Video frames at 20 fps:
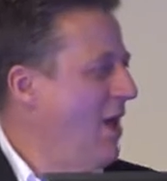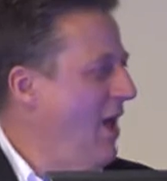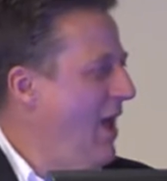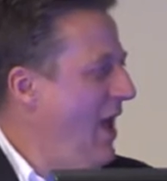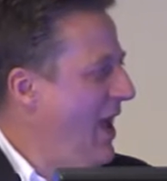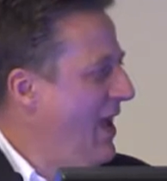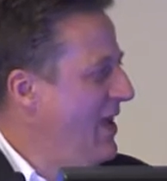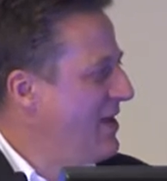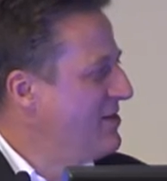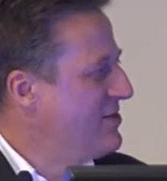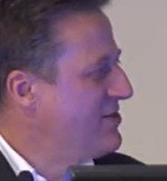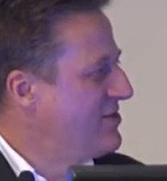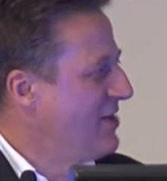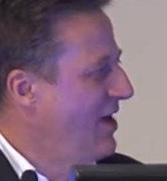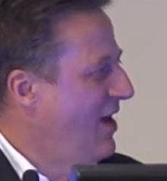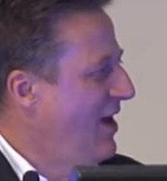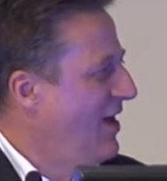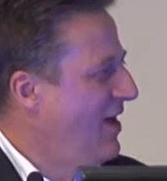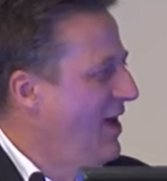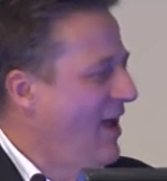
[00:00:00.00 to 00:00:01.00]
And
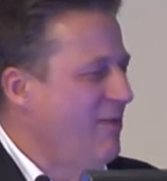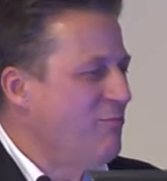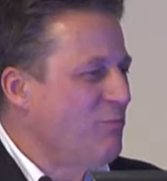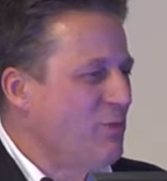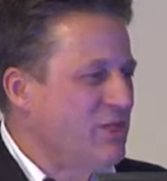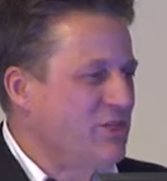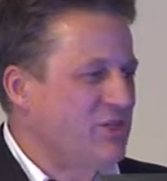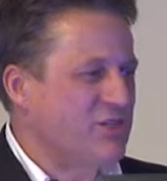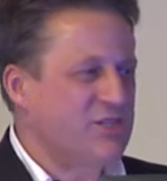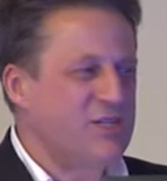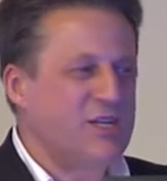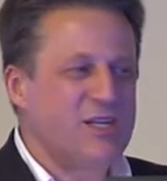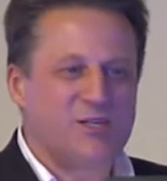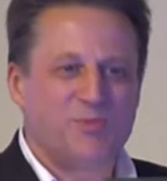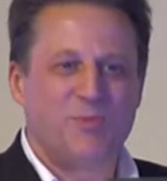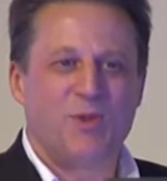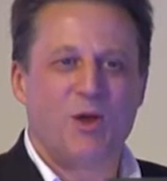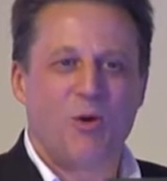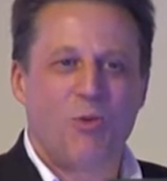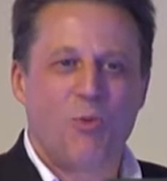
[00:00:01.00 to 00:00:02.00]
we just need
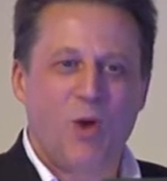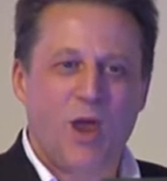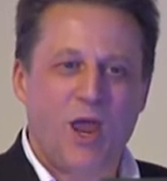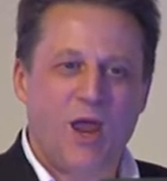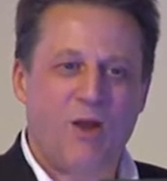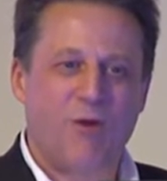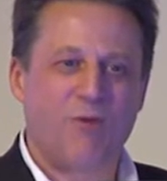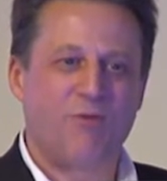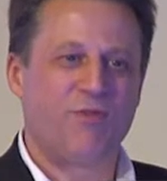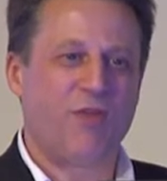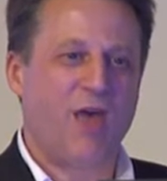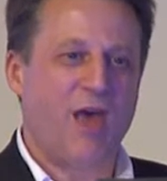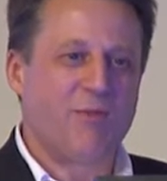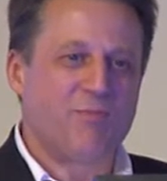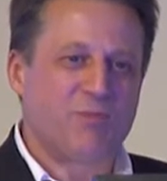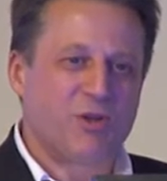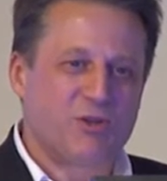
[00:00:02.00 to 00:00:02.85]
to be aware of that,